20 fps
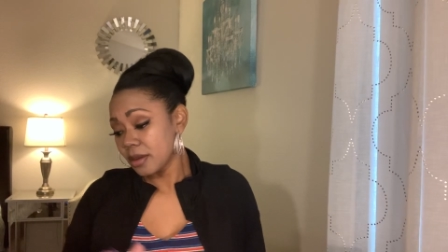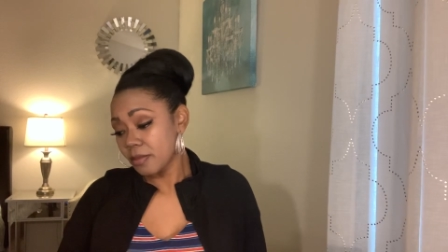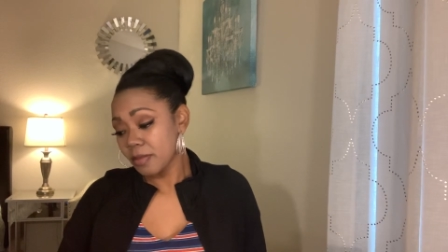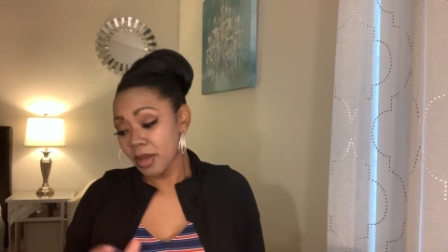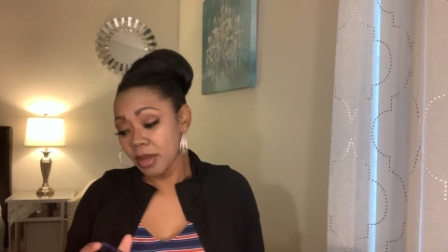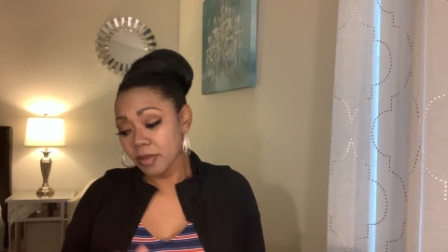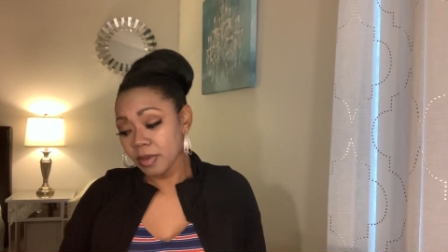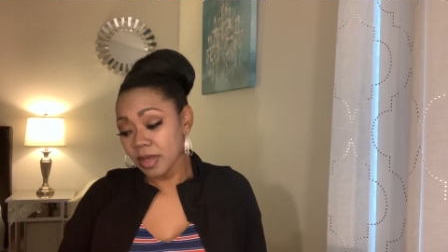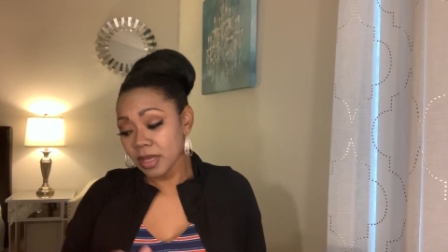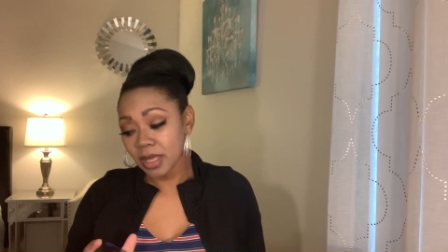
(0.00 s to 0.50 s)

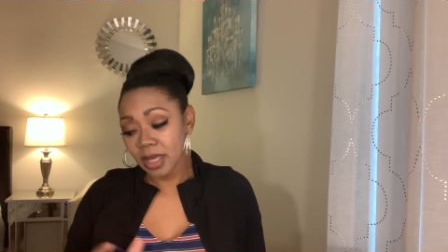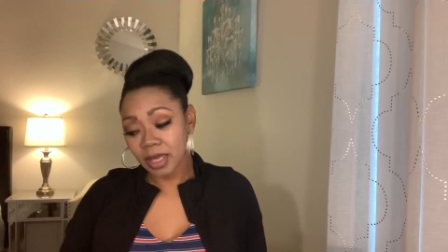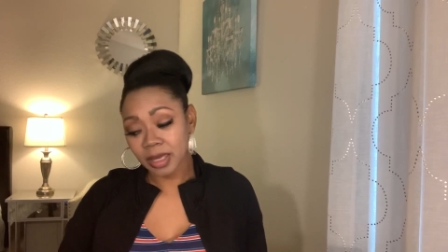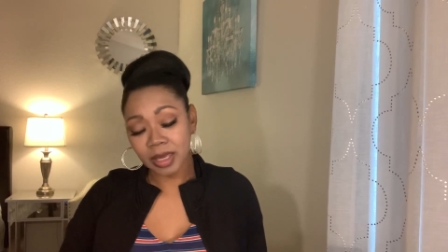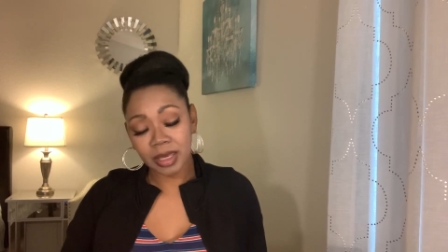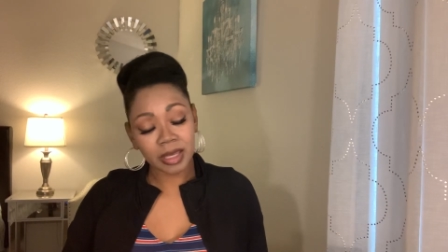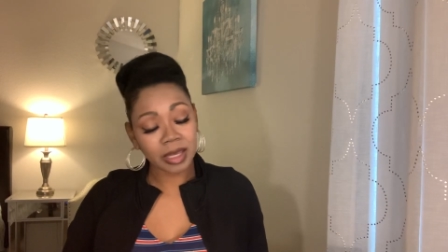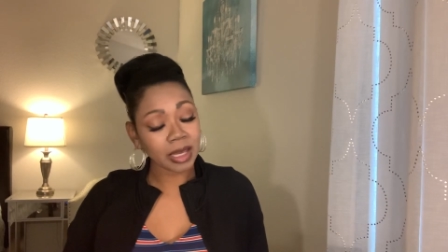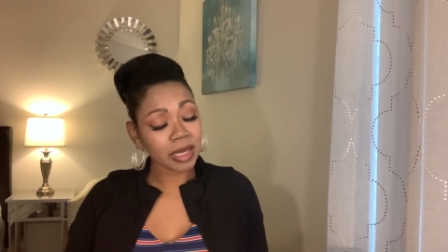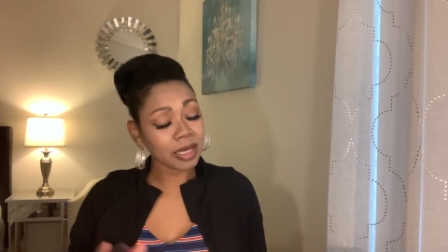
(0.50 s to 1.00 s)
Maybe,
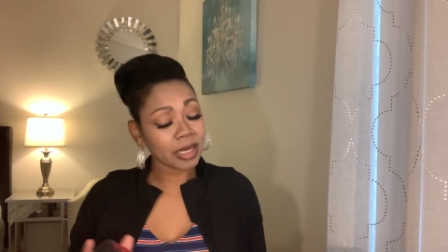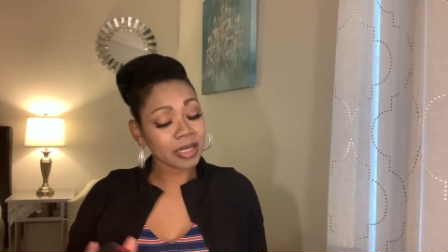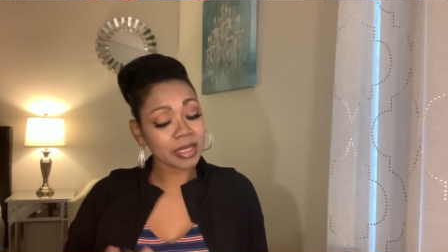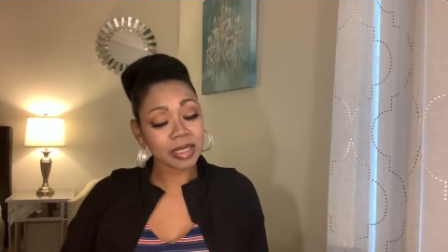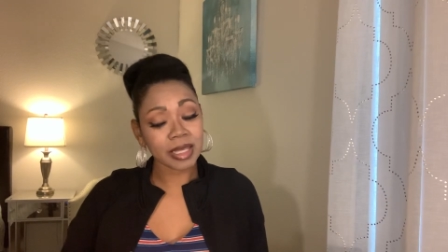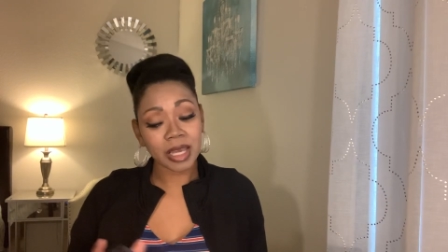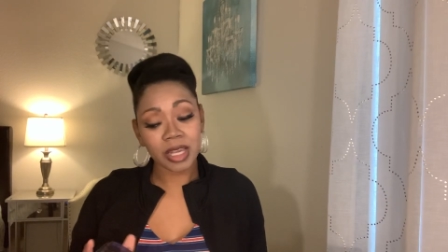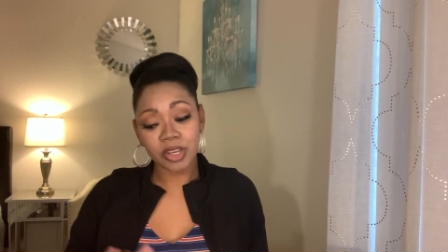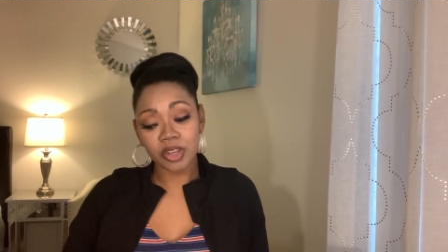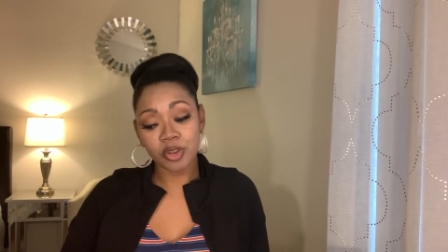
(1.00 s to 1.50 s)
like I
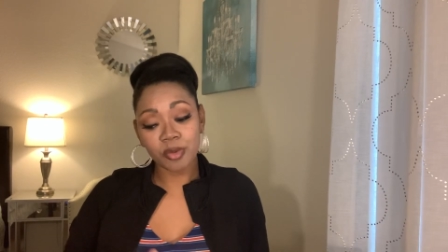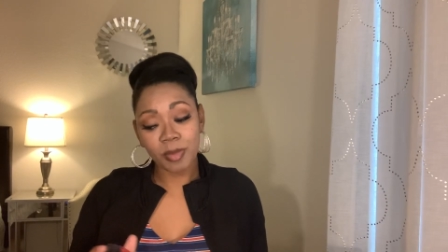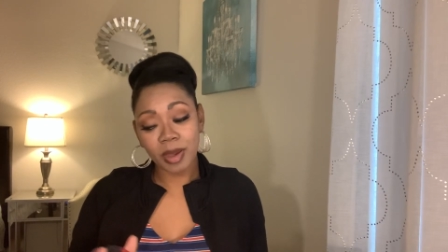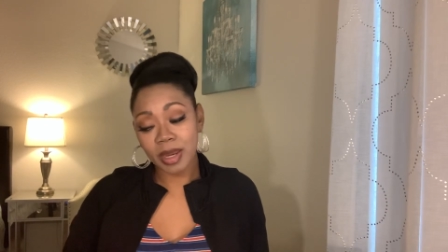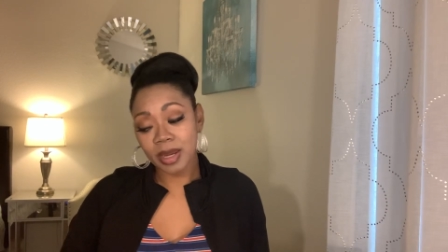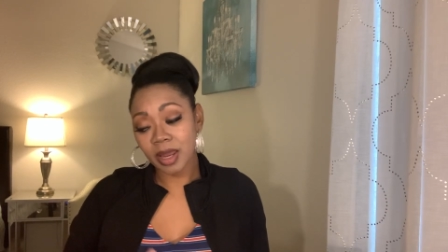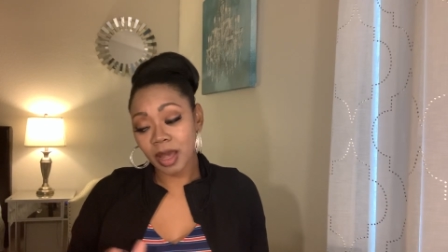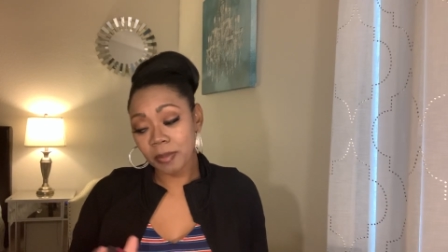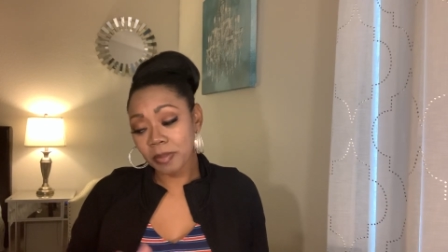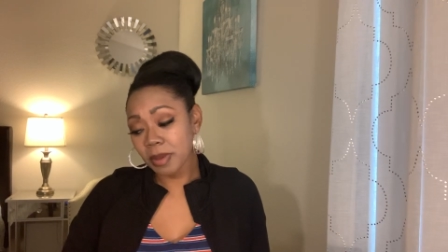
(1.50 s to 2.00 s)
said, you may
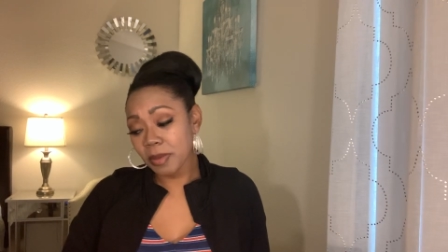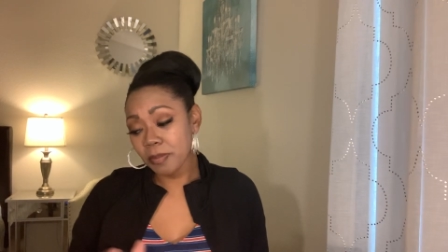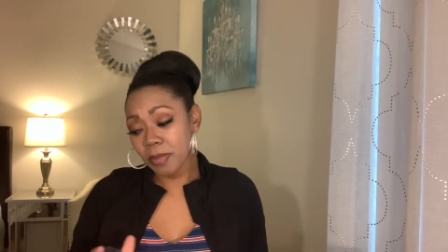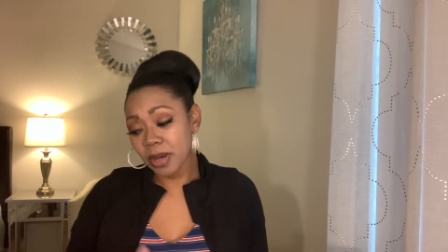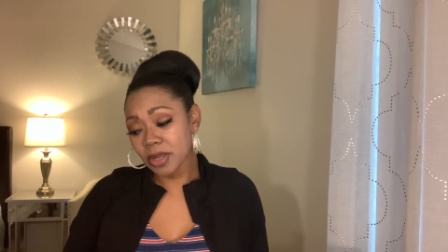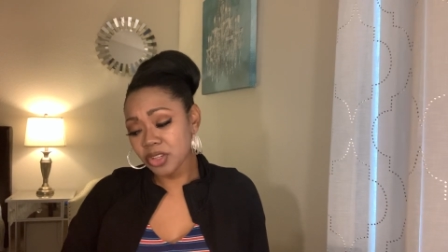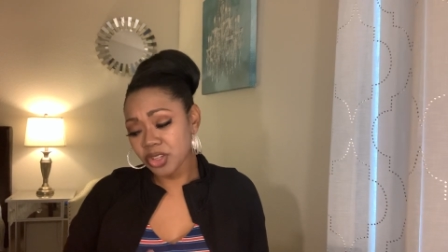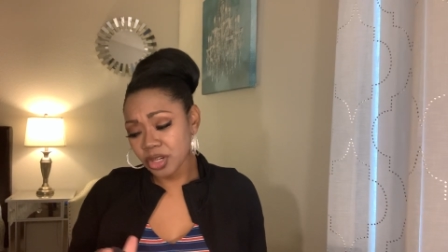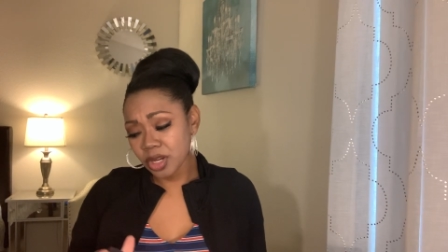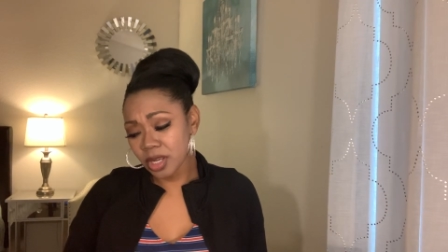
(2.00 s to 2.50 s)
not be
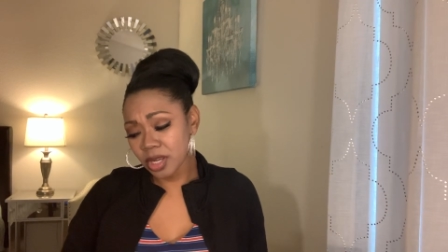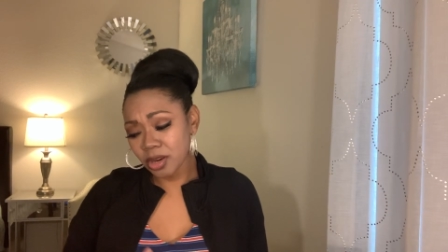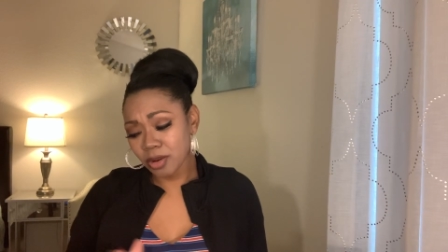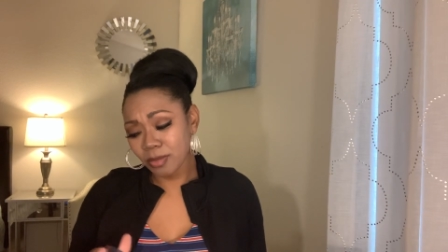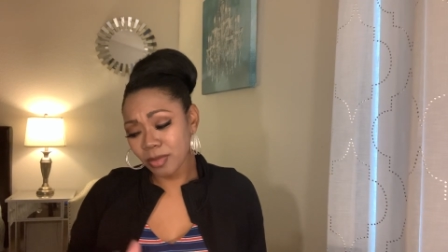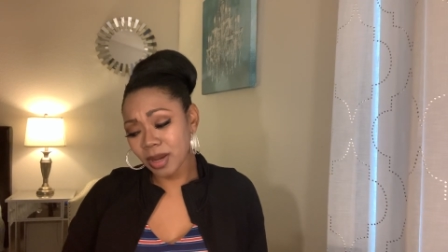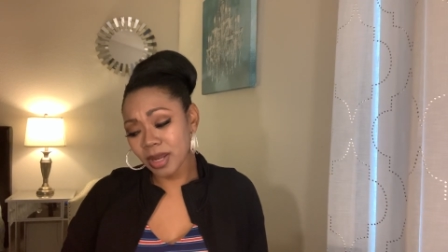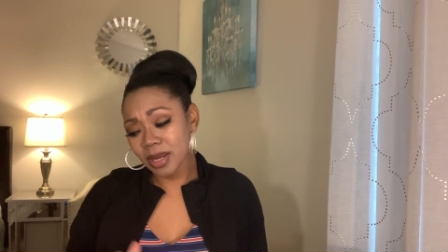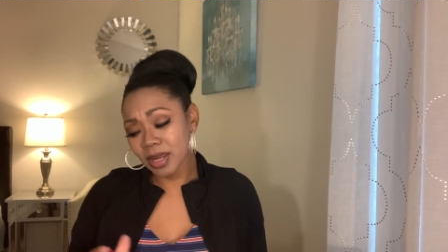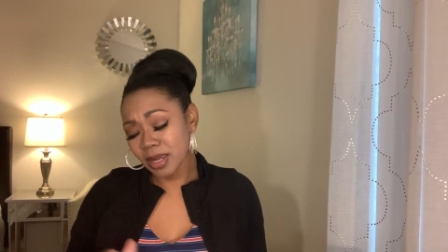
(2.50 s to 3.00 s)
budgeting your
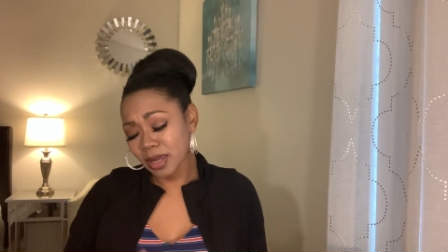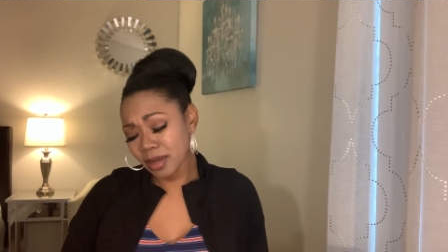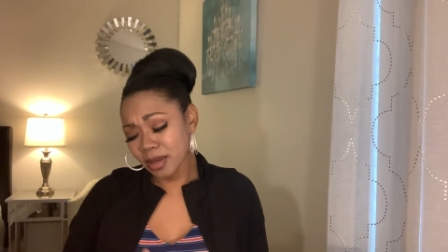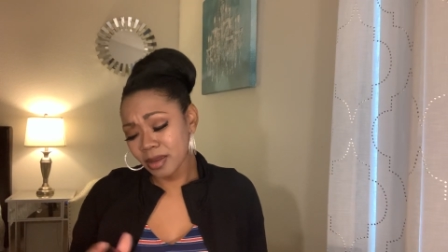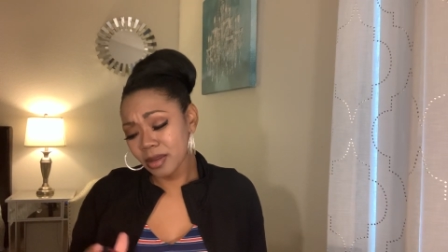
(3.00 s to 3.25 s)
money.